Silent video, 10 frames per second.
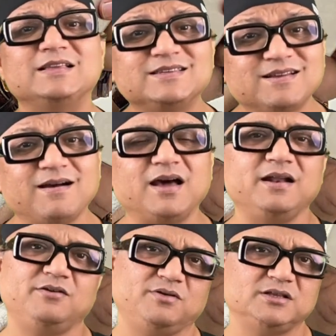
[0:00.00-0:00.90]
scar
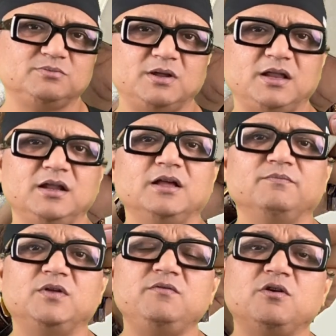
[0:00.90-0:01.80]
hair transplant.
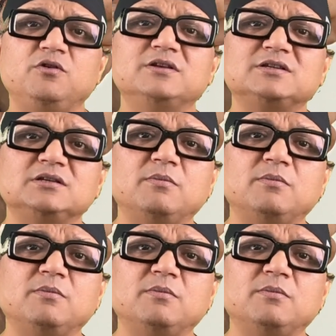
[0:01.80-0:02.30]
Then we're going to discuss